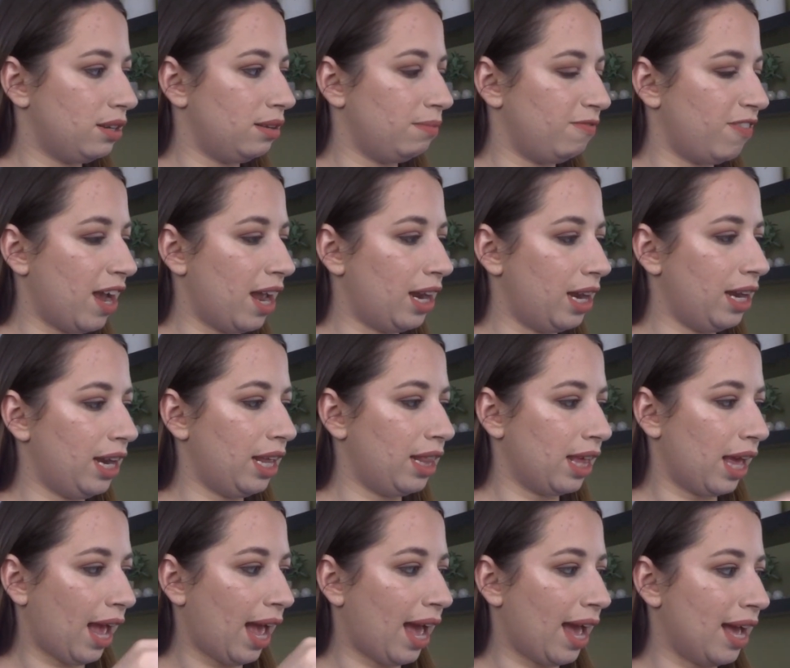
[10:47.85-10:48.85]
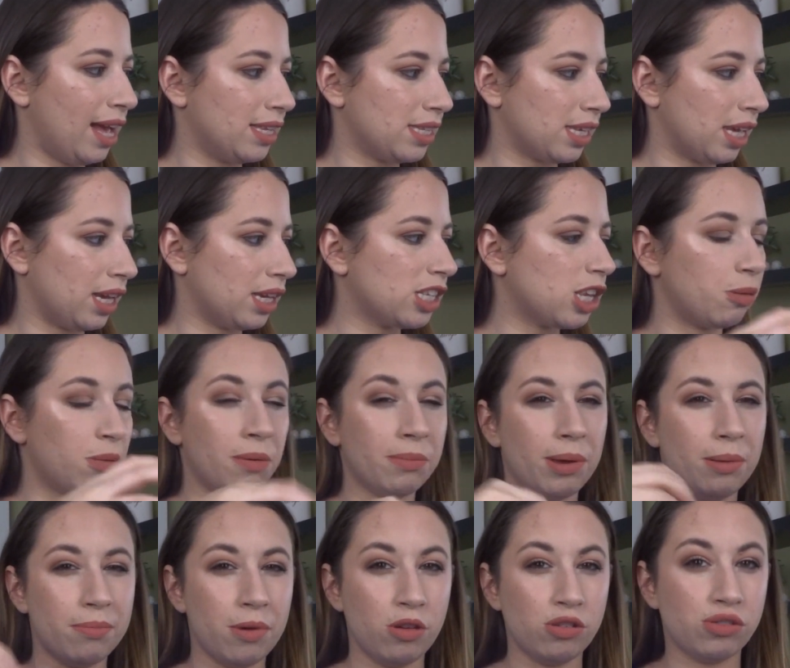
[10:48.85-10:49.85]
vanity that has like some of
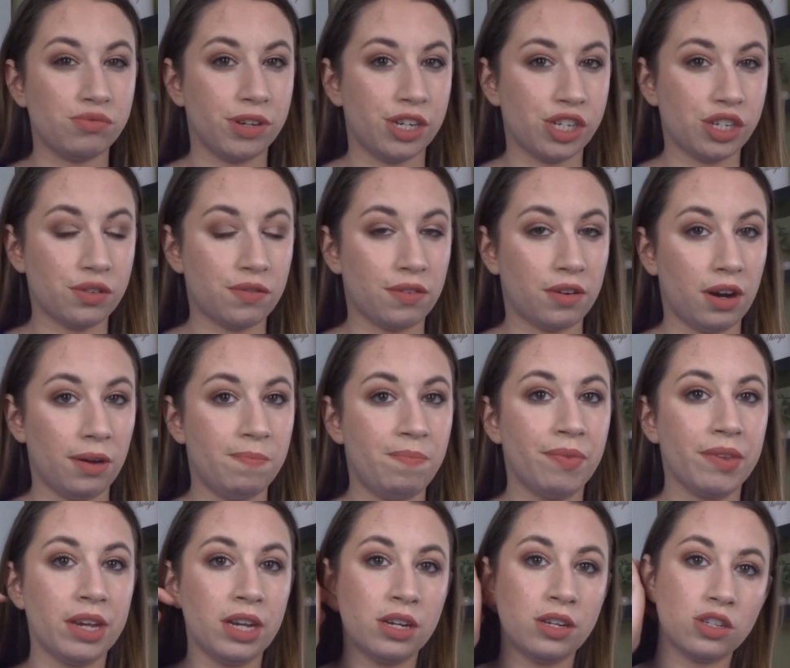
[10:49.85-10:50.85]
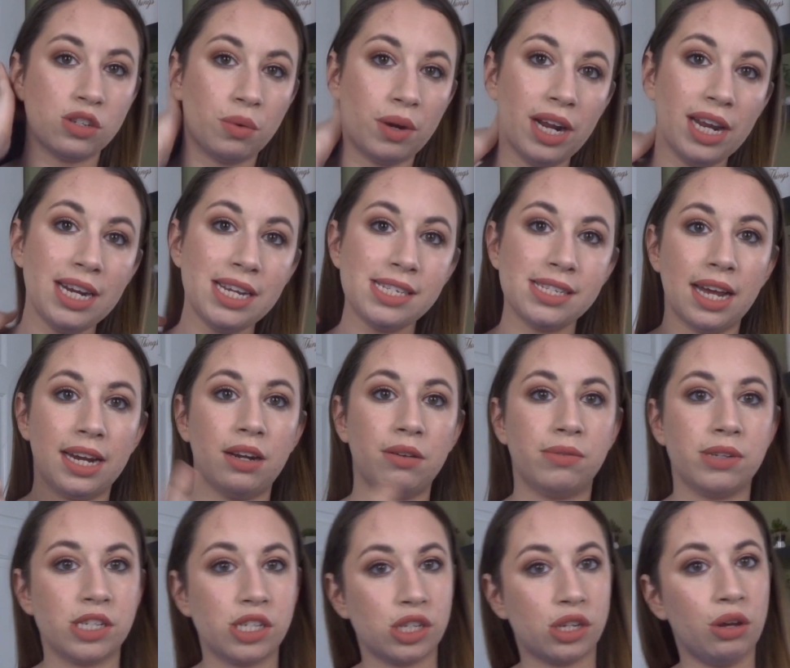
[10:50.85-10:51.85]
my most reached for. So what I decided
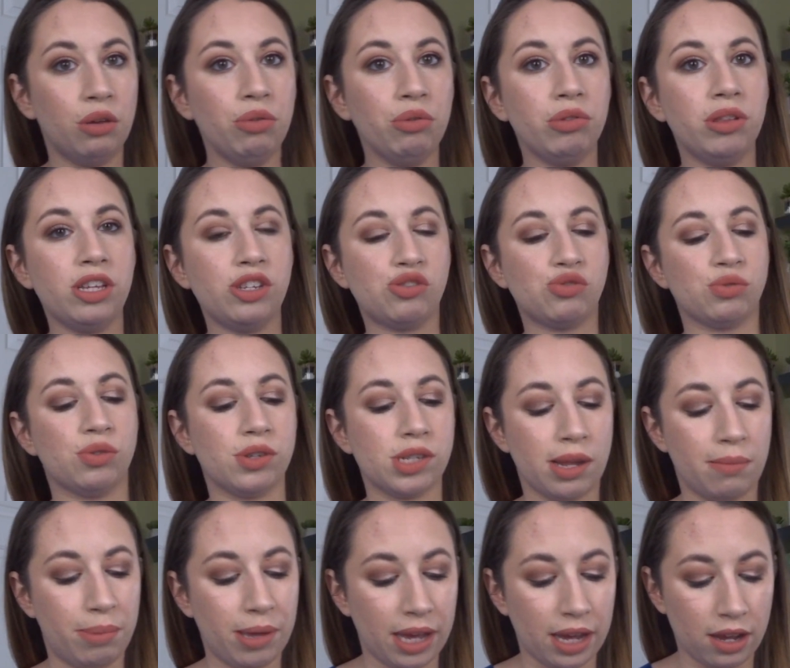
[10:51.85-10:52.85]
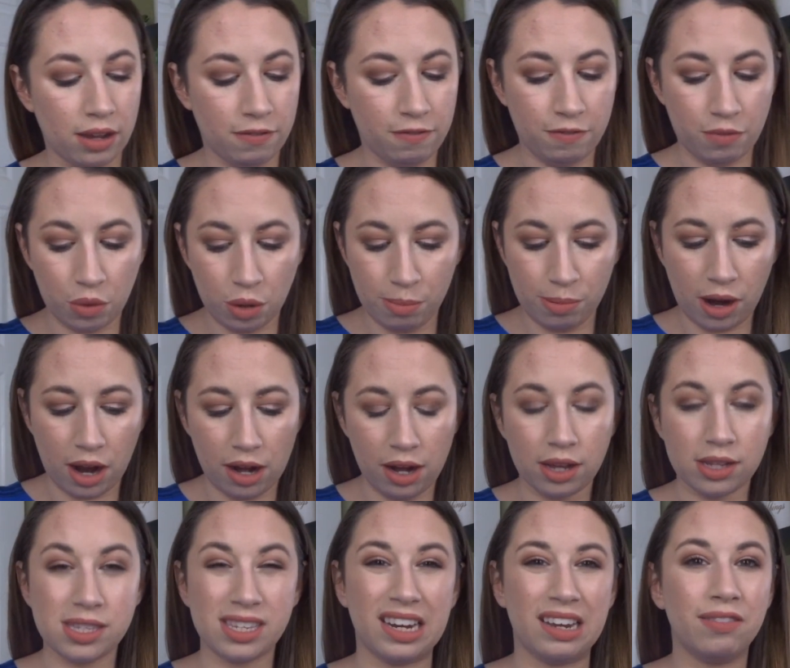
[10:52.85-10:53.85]
was to go through these drawers and pick four
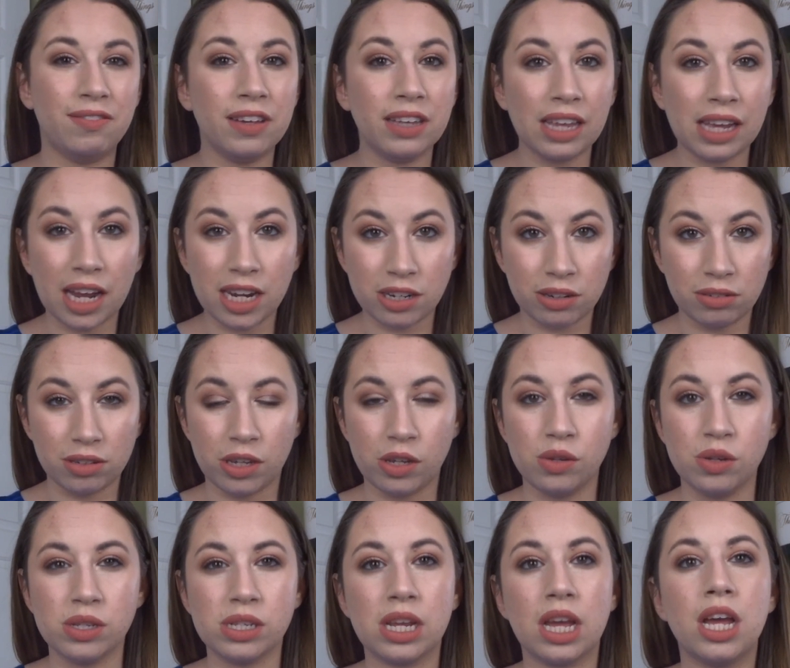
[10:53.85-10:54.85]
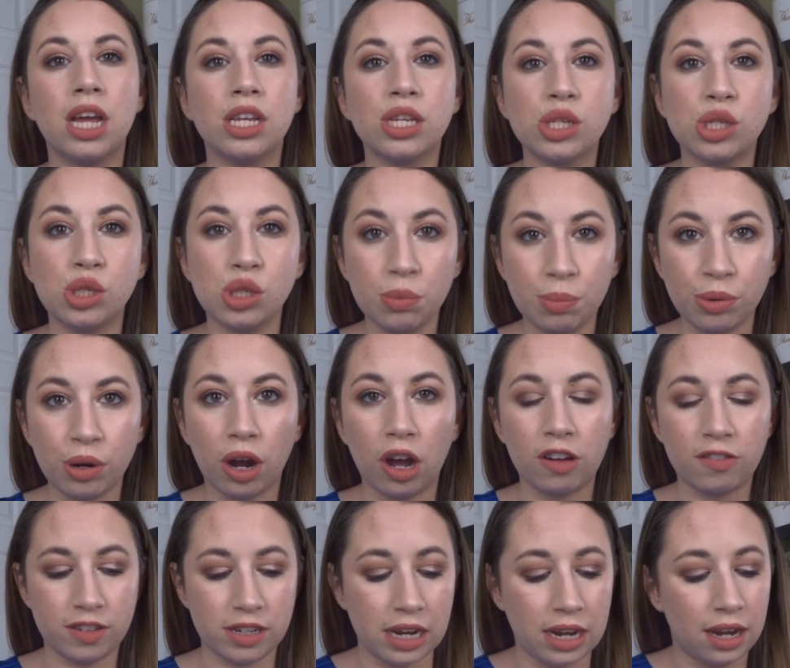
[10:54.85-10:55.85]
products that I feel like I don't use super
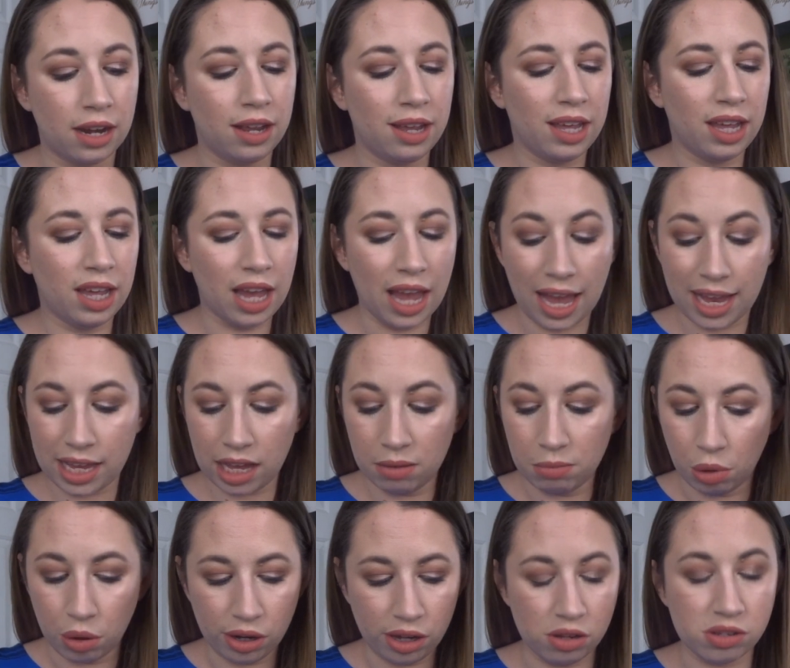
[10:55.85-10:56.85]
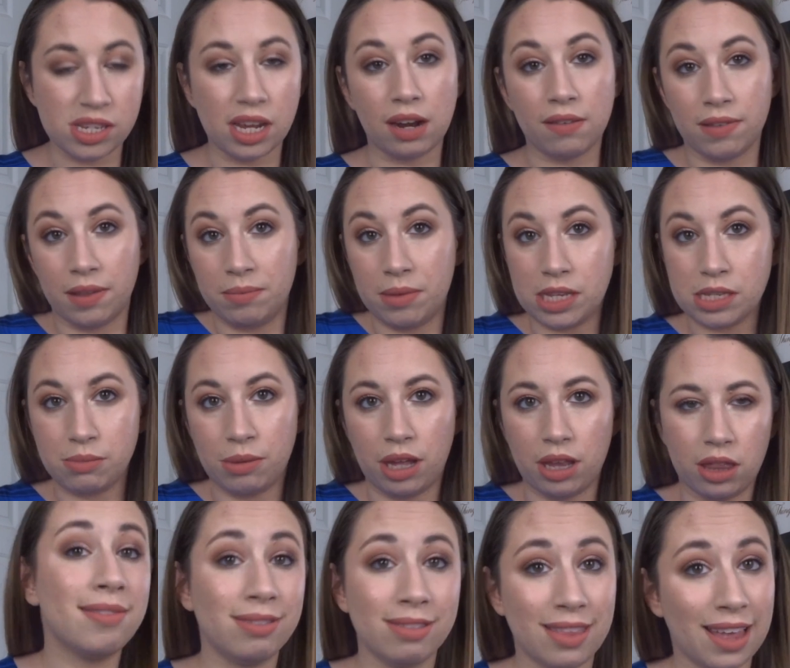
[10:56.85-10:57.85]
often and get more use out of them this
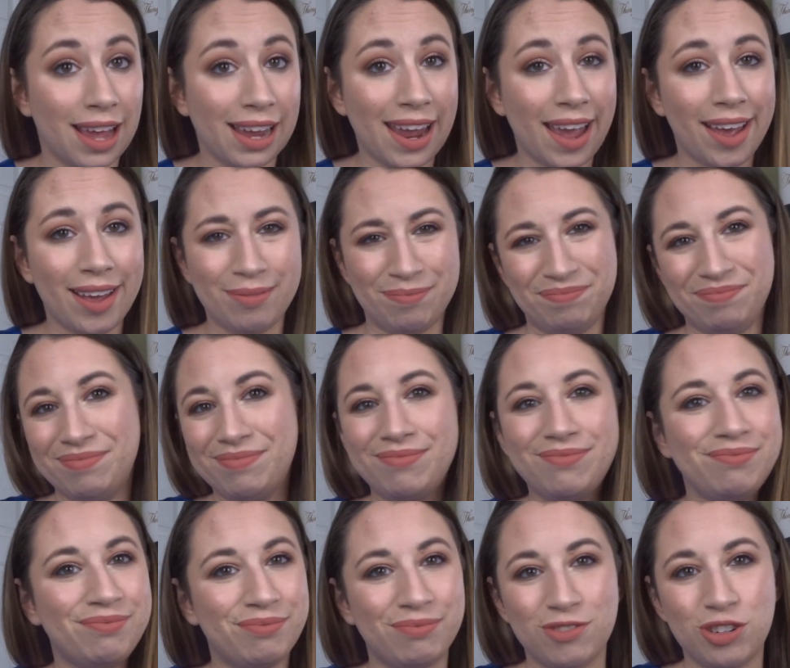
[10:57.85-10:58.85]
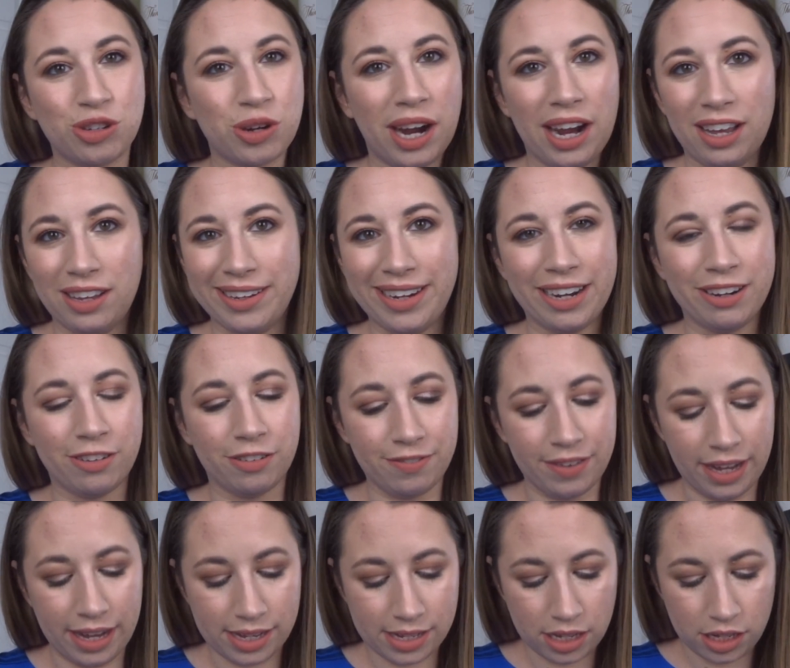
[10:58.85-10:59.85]
month. Again, trial and error
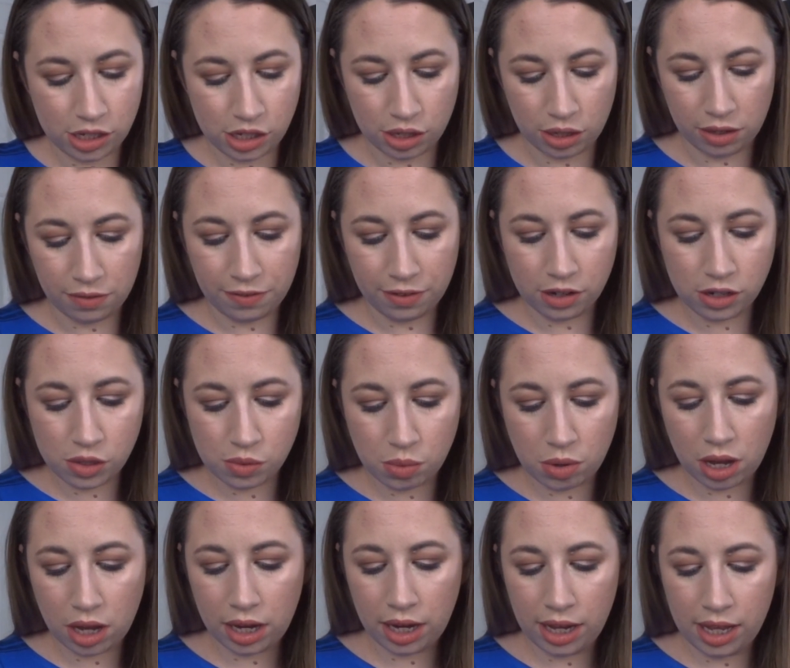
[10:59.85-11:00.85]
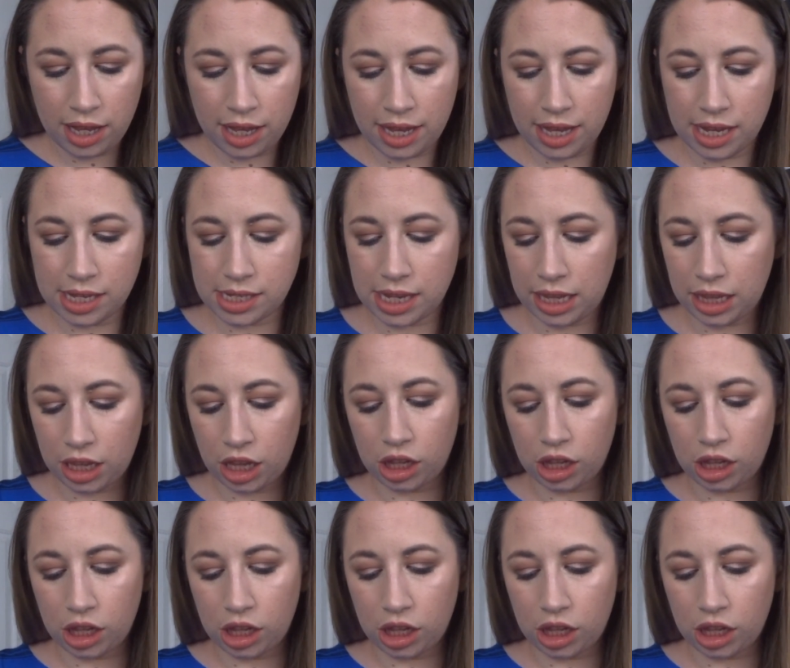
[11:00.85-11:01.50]
phase. So the first one is a